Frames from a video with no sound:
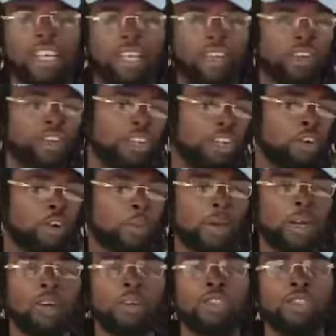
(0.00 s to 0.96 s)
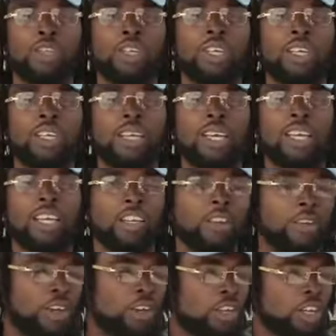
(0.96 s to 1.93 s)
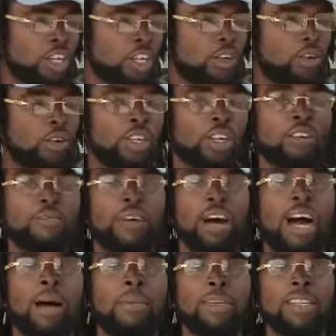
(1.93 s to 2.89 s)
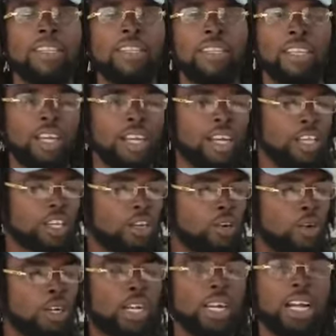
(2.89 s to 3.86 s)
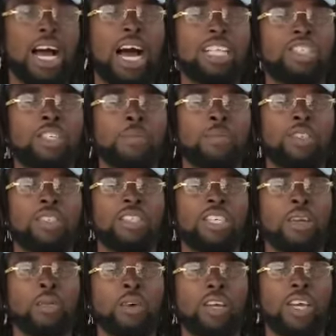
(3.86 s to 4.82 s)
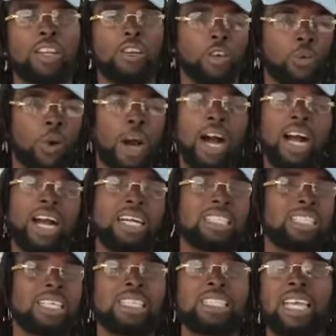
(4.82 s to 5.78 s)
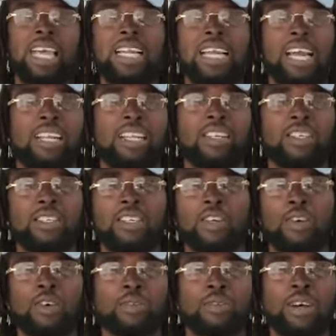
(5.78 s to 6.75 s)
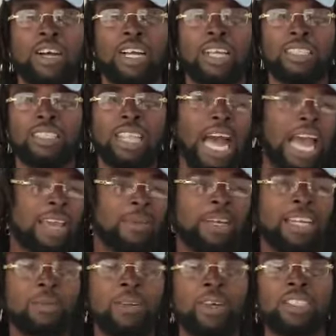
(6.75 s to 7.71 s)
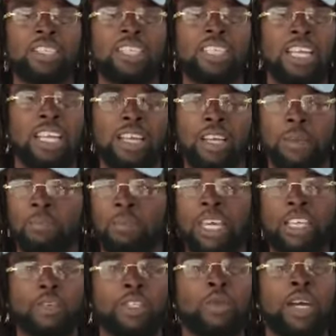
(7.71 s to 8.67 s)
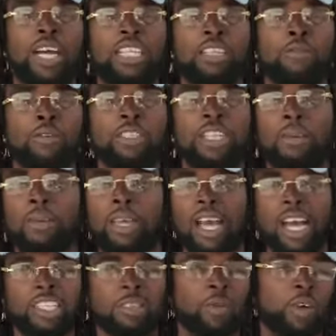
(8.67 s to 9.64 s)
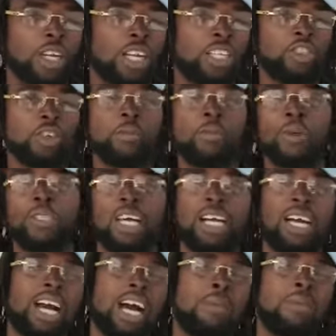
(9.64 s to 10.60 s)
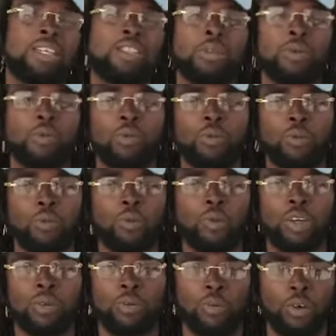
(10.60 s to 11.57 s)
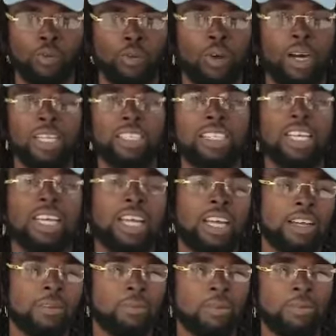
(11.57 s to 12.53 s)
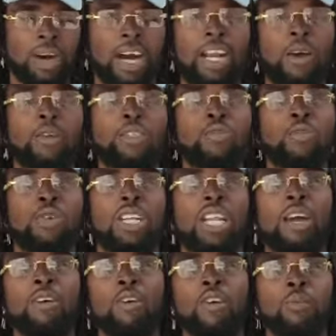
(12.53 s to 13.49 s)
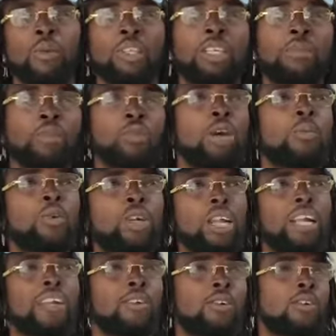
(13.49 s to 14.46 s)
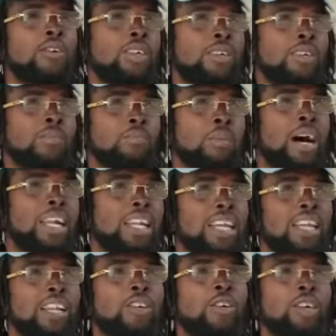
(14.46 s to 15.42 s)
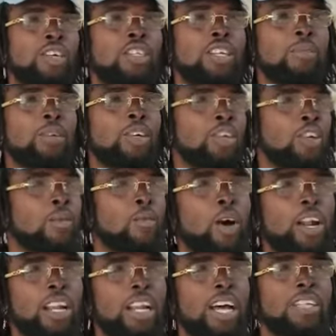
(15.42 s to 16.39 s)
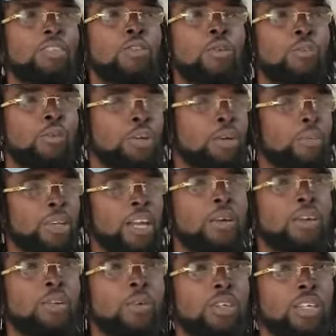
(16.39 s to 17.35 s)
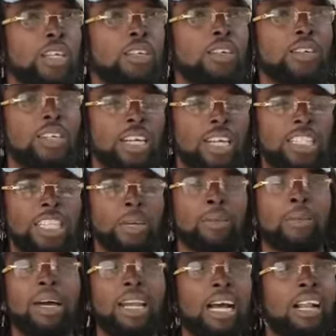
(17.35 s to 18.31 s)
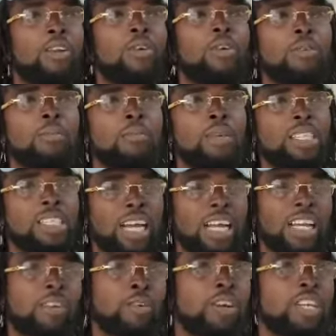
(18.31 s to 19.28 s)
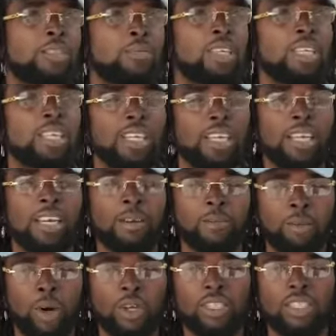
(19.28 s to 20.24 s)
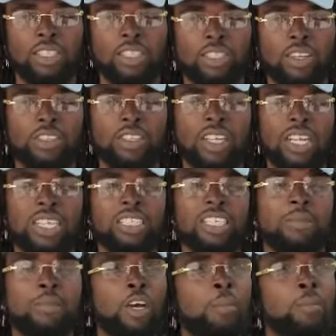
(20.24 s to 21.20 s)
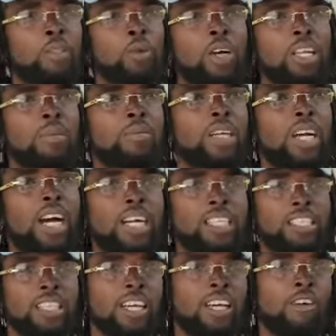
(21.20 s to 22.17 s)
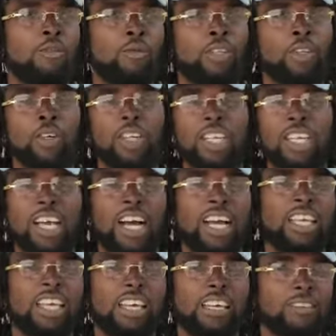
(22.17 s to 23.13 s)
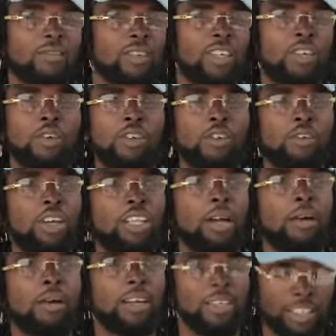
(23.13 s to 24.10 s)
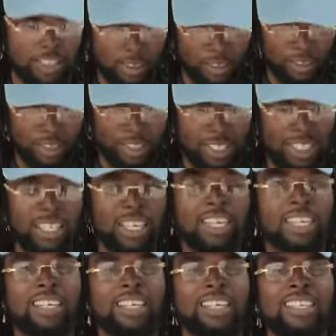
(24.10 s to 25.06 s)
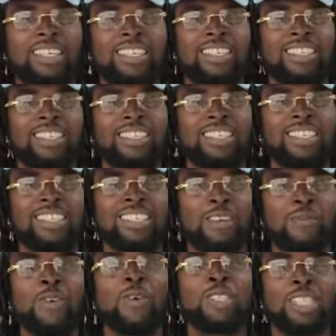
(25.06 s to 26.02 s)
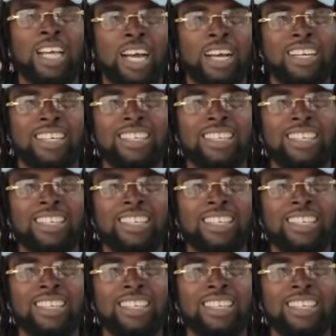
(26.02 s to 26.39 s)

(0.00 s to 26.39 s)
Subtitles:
You don't know, you grew up a country, you know, look like farming, you know, look like hardship to see him, you know, walk and sell skelly and, you know, time and them little thing there. Beach was right in front of me, so I couldn't jump out and go beach and when I want. My father wasn't really around, but him do him could and do. Back then, you know, them little young boy then had to pre-parent with, you know. So my mother alone basically raised me. But nonetheless, still big up the two of them, because without the yin and yang, couldn't create a, you know, the future.